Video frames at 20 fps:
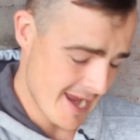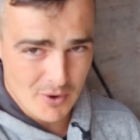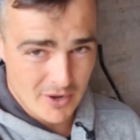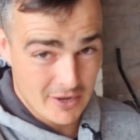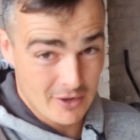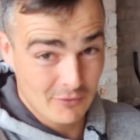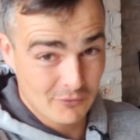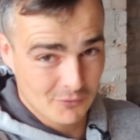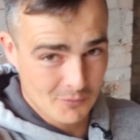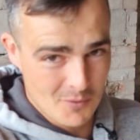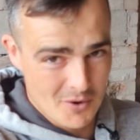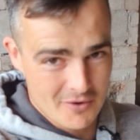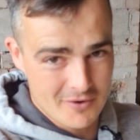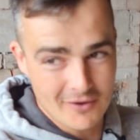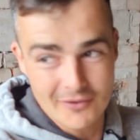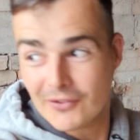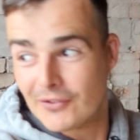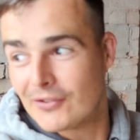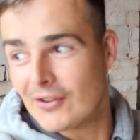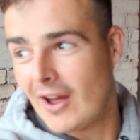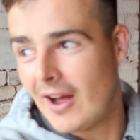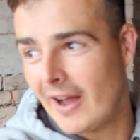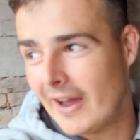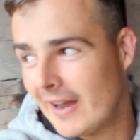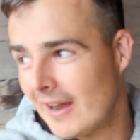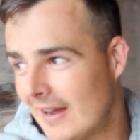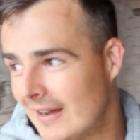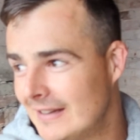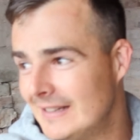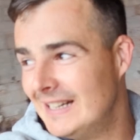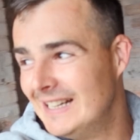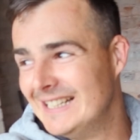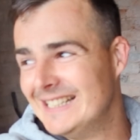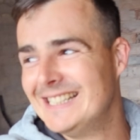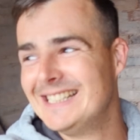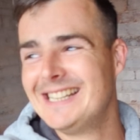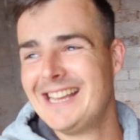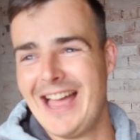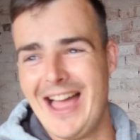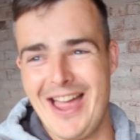When I used to work on site
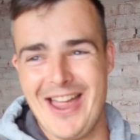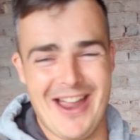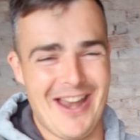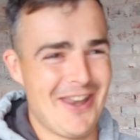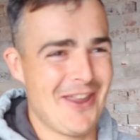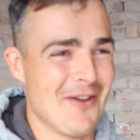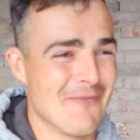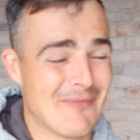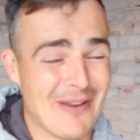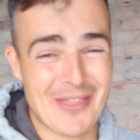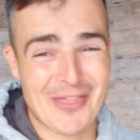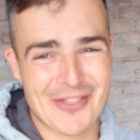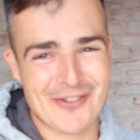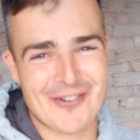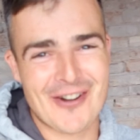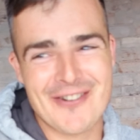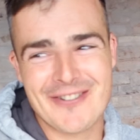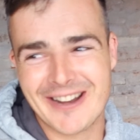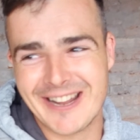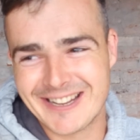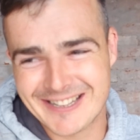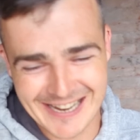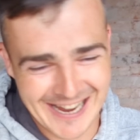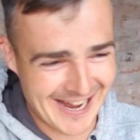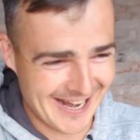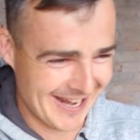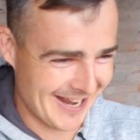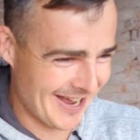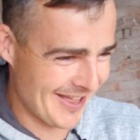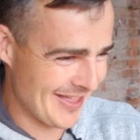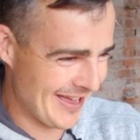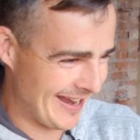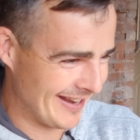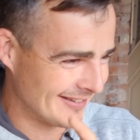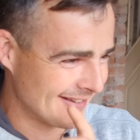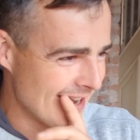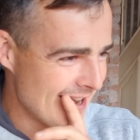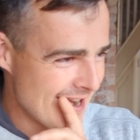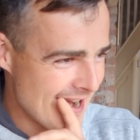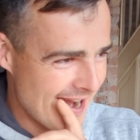and it would be throwing it down like
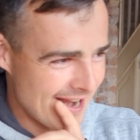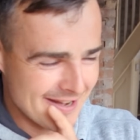this,